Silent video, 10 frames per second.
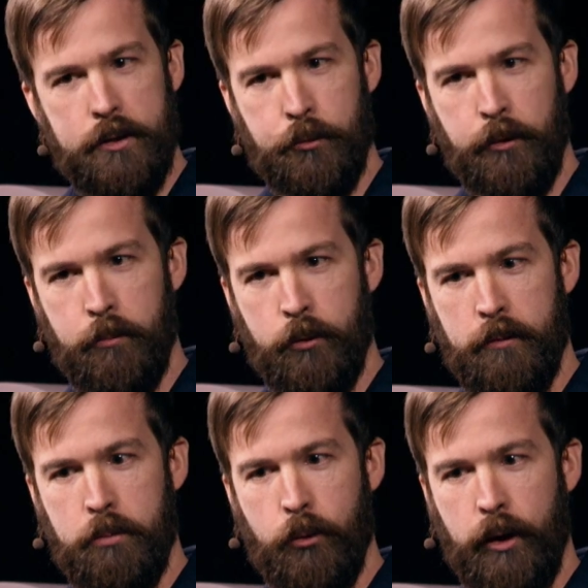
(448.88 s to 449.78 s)
a really
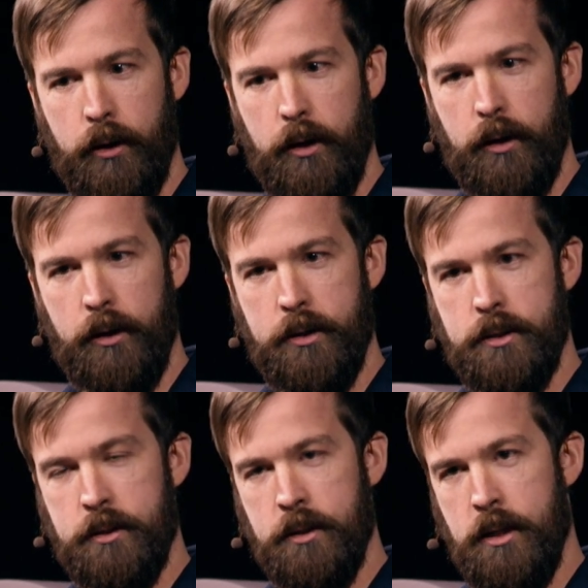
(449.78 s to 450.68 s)
important point. And it
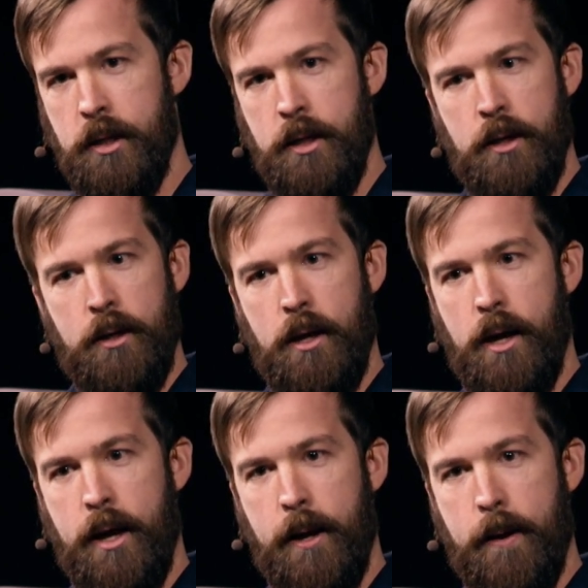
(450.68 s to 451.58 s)
is
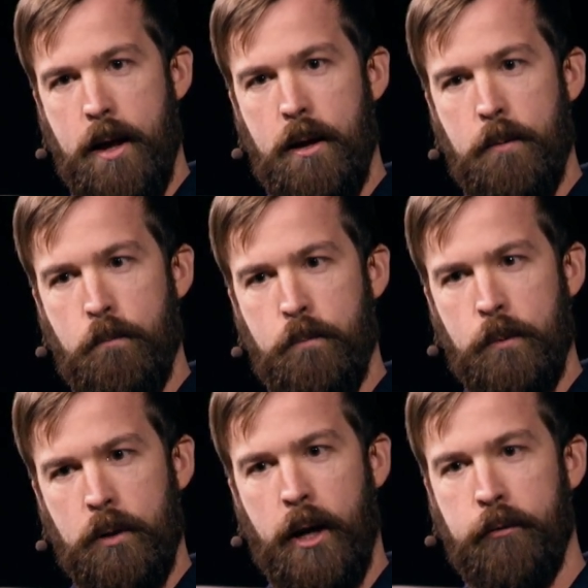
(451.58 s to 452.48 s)

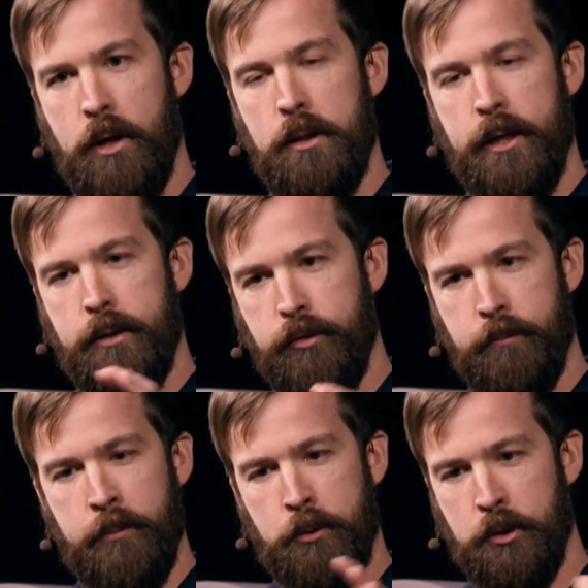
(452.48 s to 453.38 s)
kind of collectively
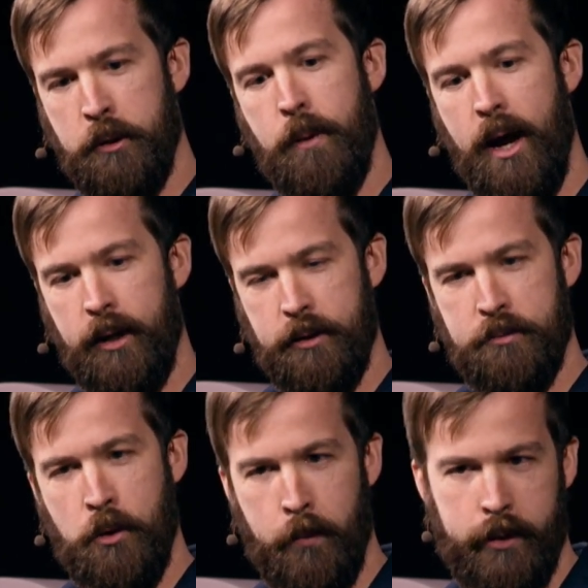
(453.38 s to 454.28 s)
people look back at
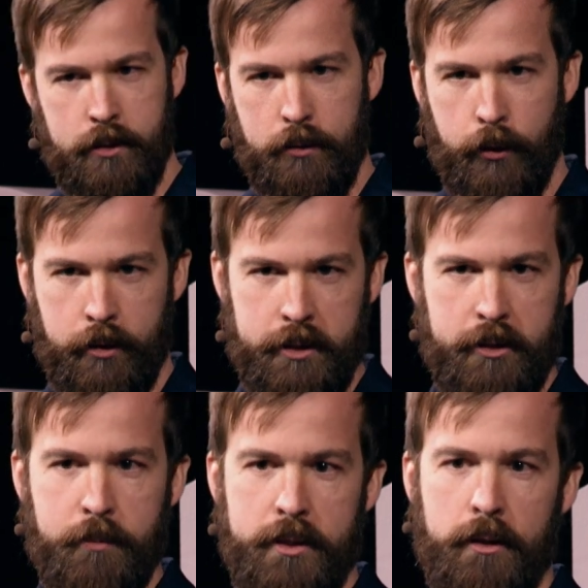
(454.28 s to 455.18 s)
this moment 3 or
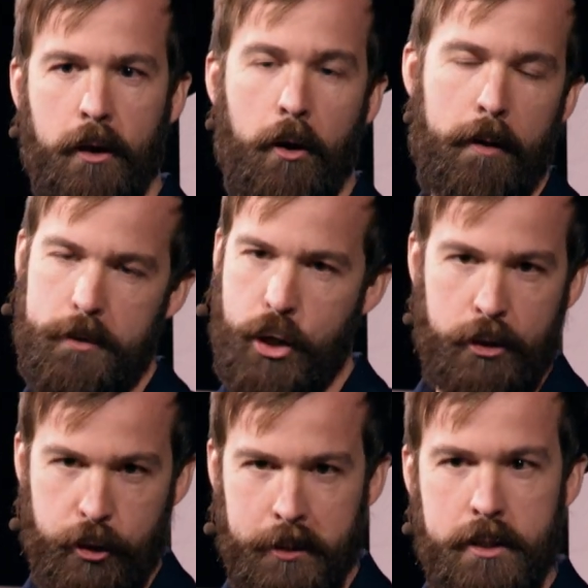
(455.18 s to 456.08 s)
6 months ago.
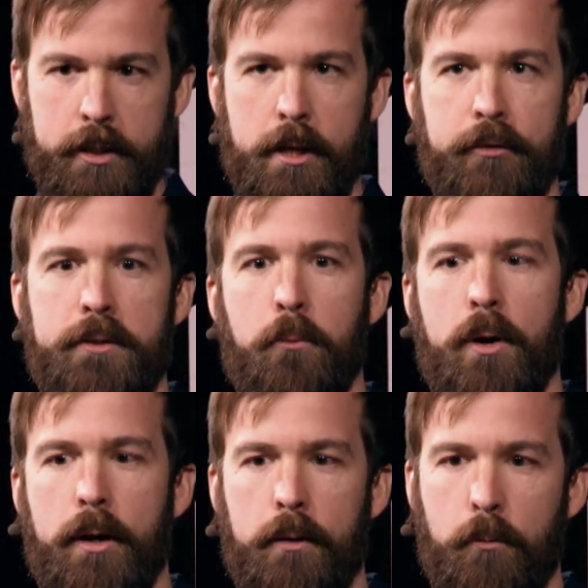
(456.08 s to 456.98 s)
ChatGPT is obviously
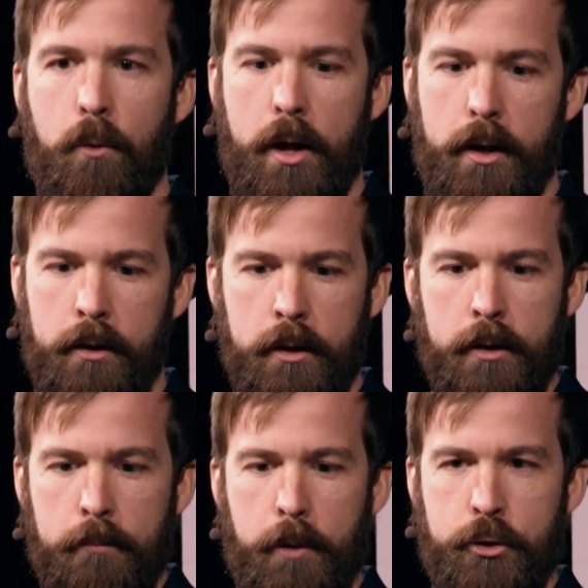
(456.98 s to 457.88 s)
one
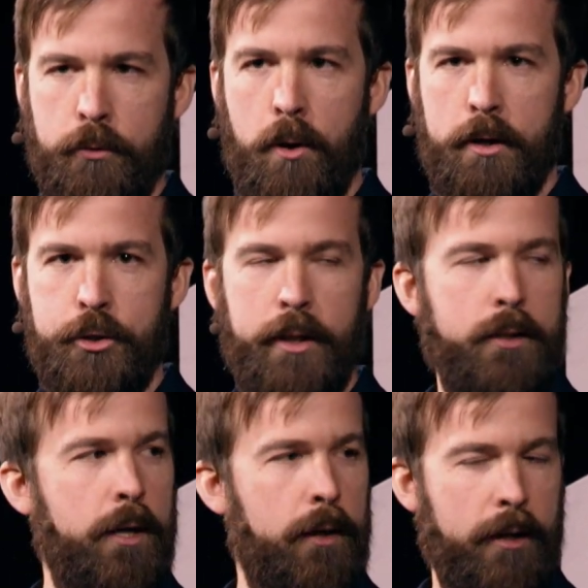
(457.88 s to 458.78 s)
major watershed
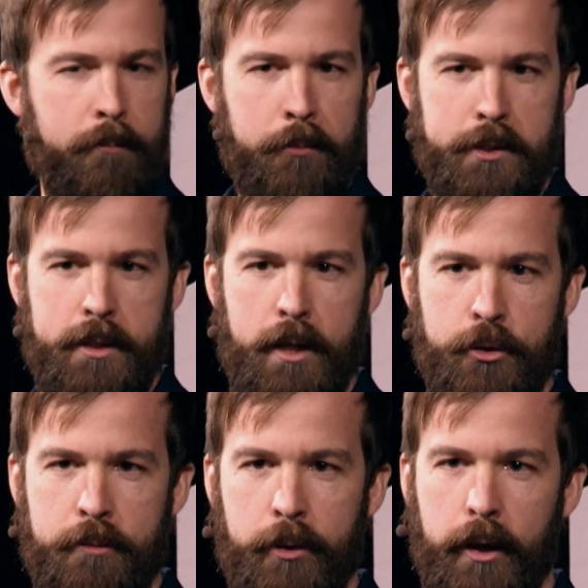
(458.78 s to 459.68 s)
that's caught a lot of people's
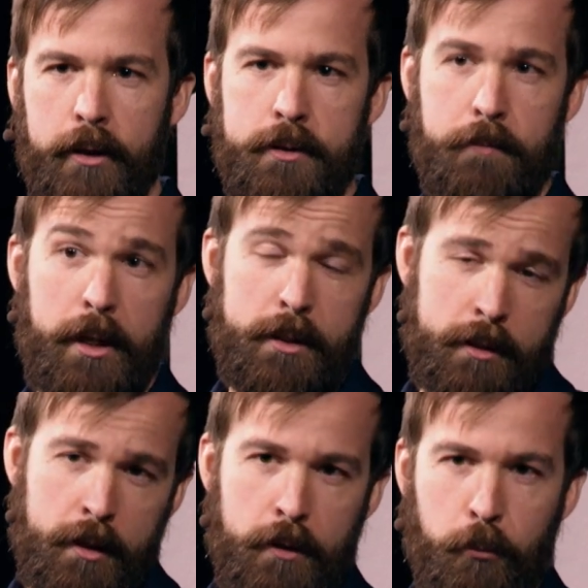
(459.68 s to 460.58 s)
attention, but
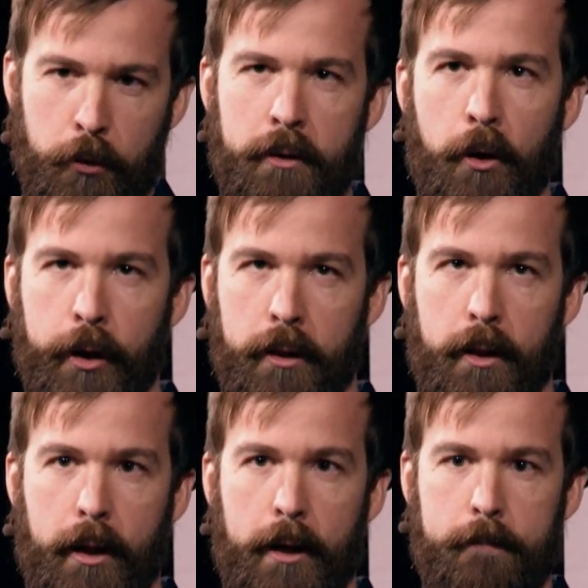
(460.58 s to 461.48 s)
it's worth noting
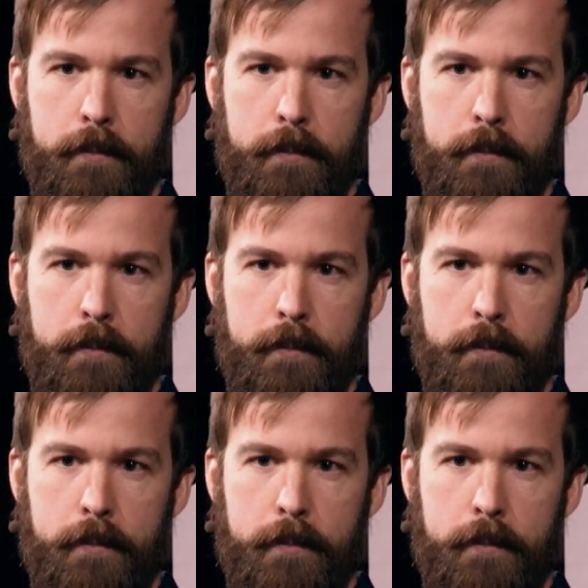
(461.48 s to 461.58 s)
that